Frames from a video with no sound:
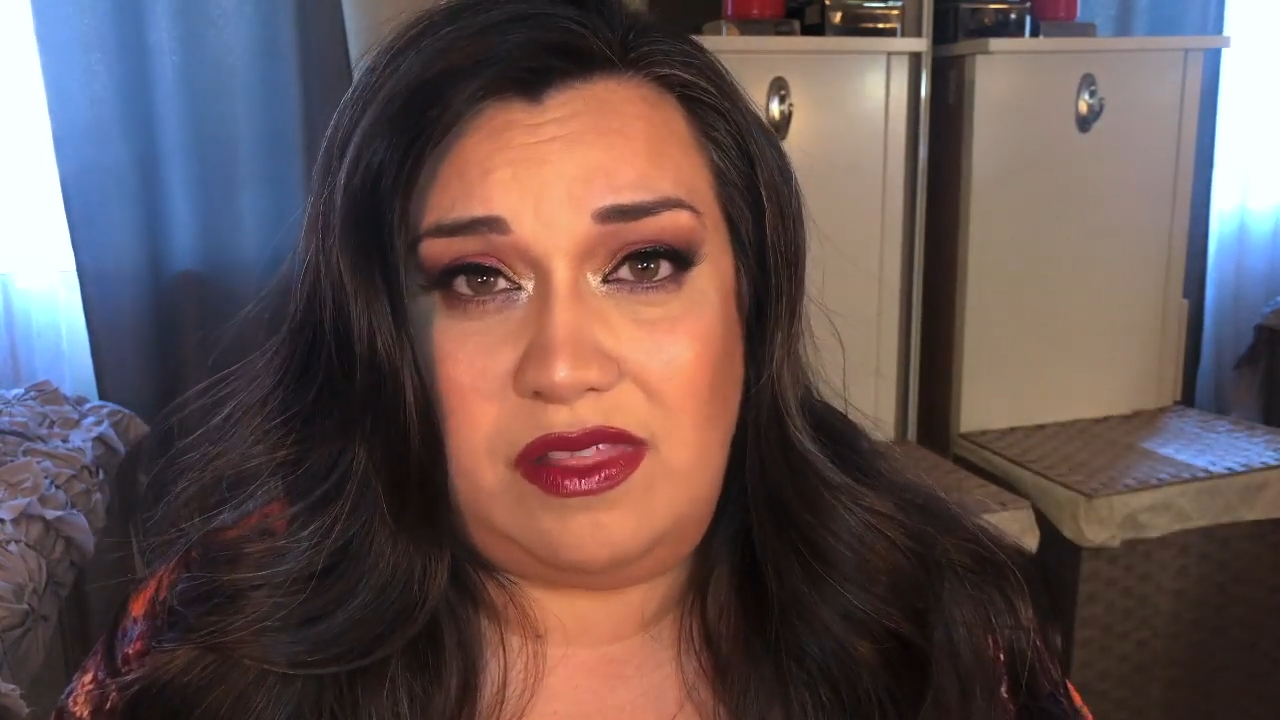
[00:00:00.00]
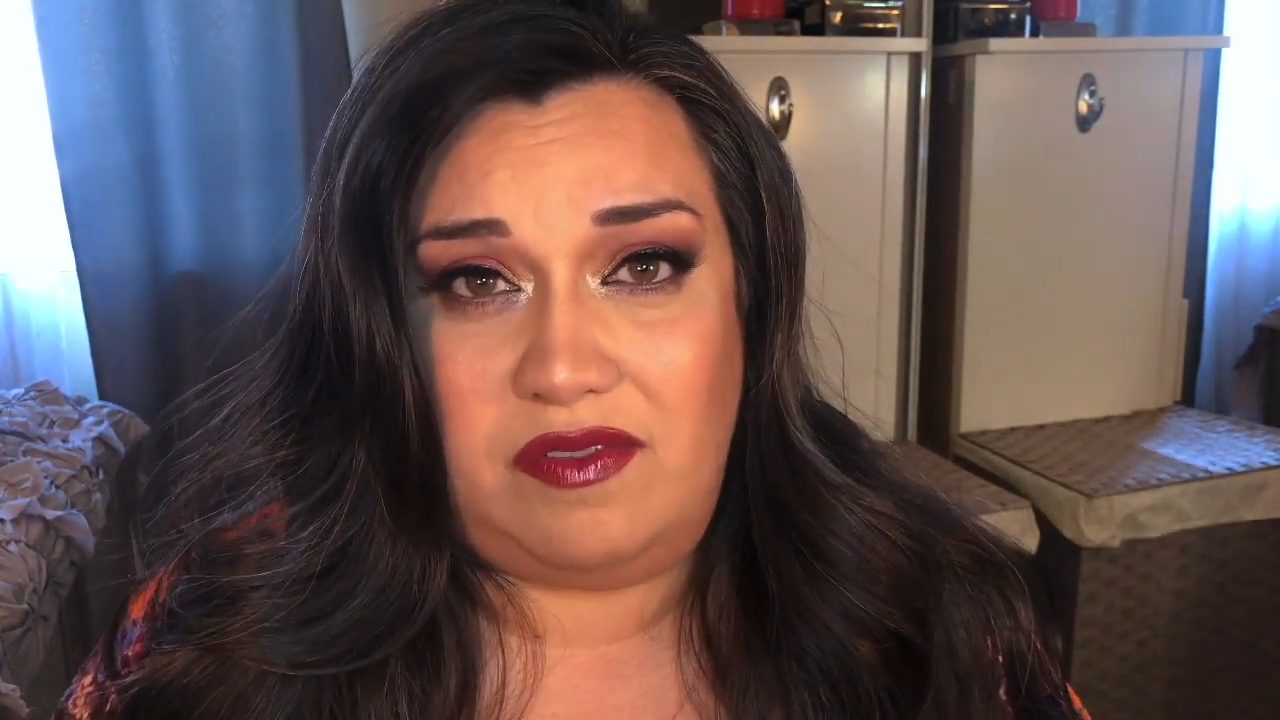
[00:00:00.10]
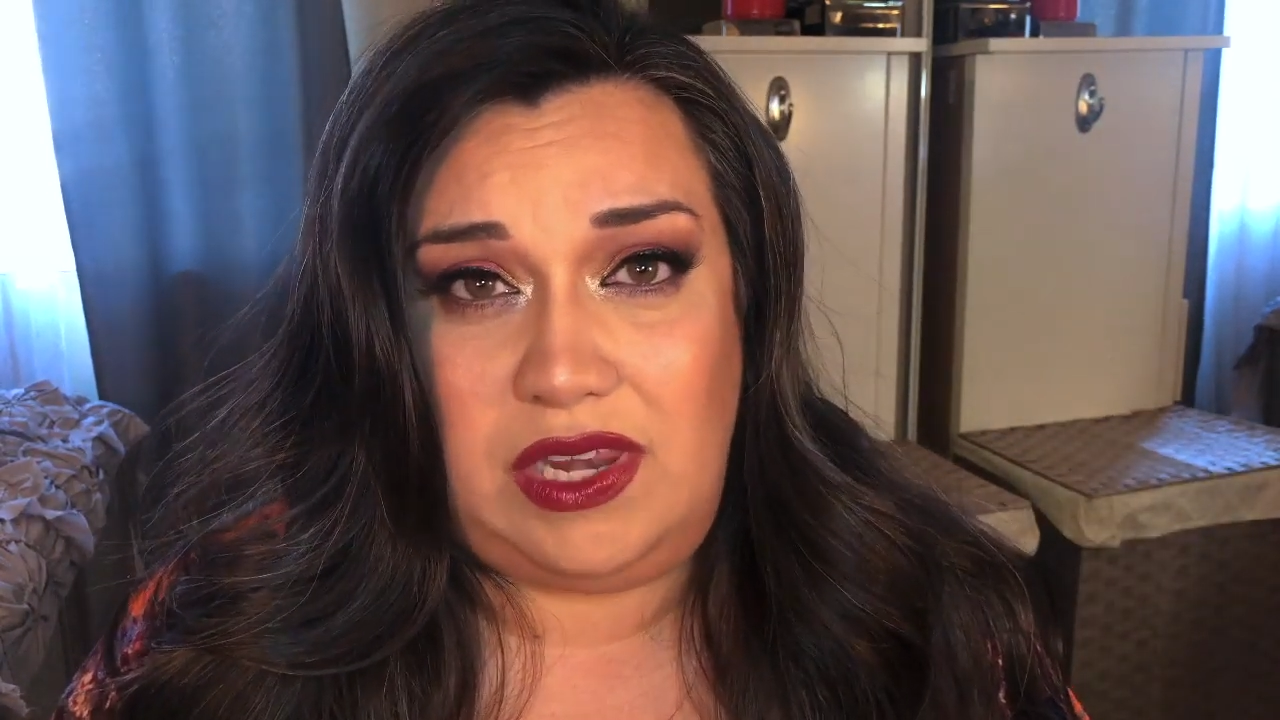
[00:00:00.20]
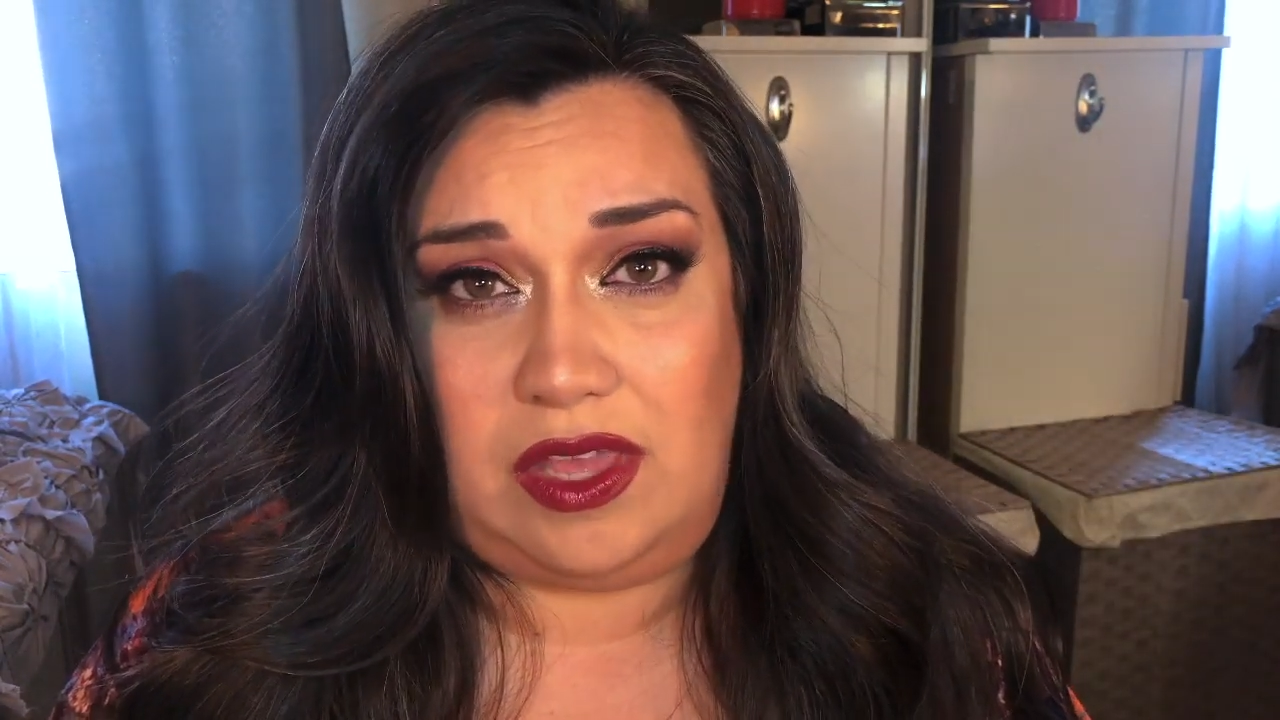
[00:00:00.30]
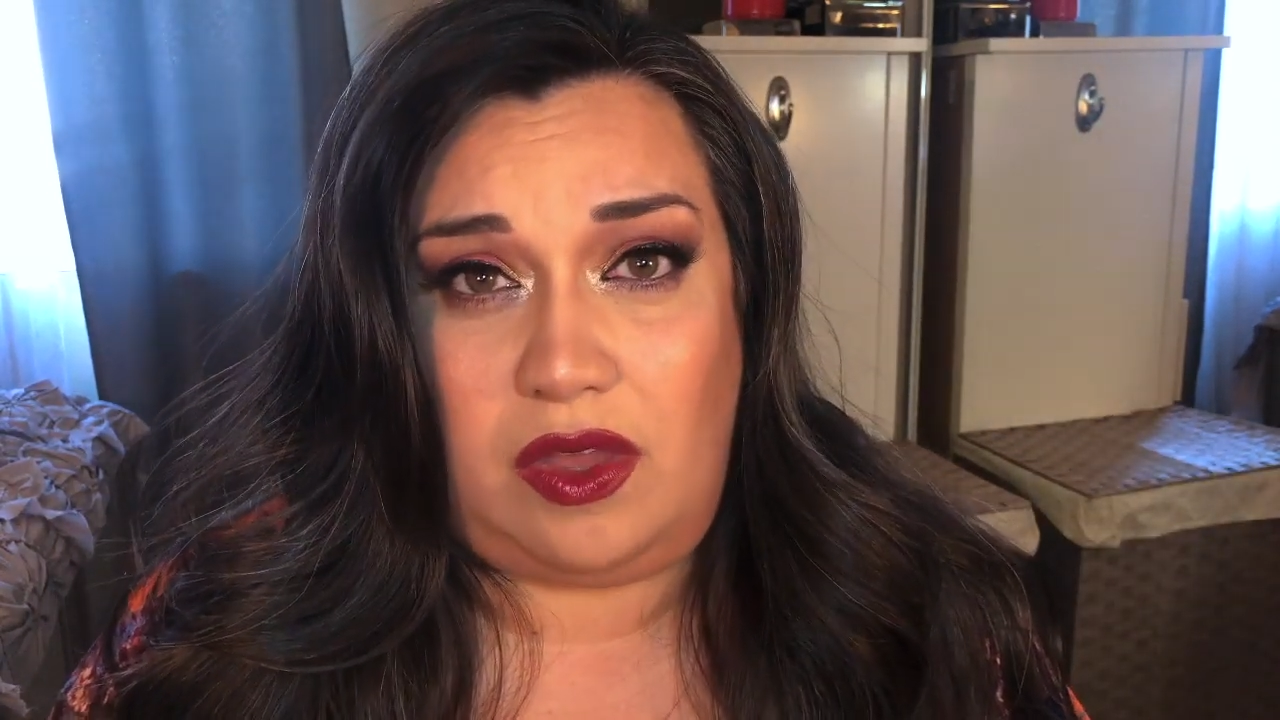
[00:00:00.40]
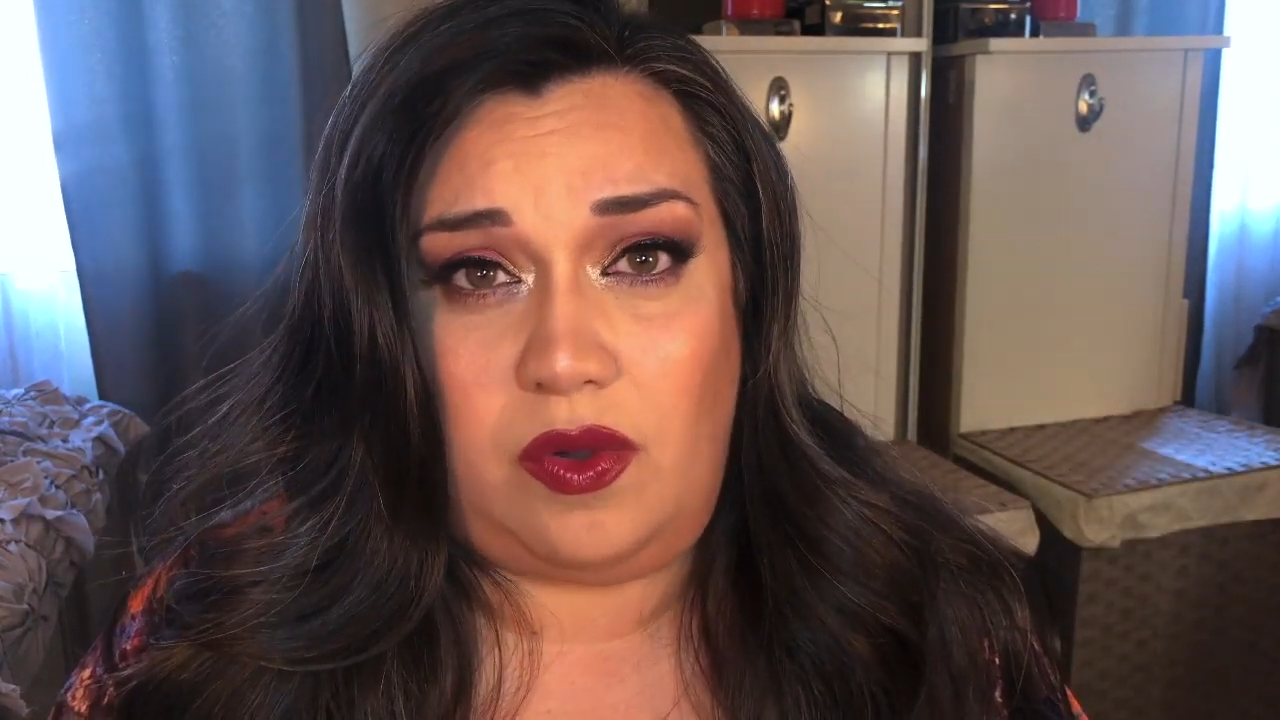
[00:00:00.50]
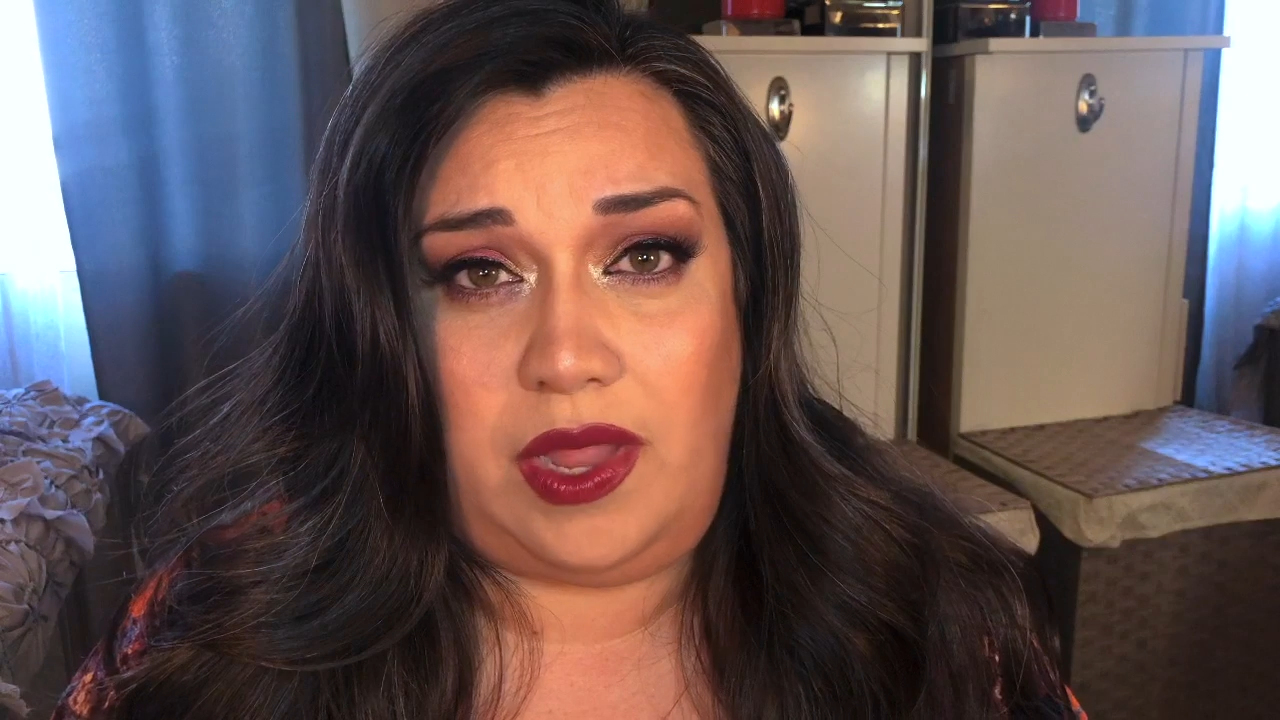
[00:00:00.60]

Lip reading: the video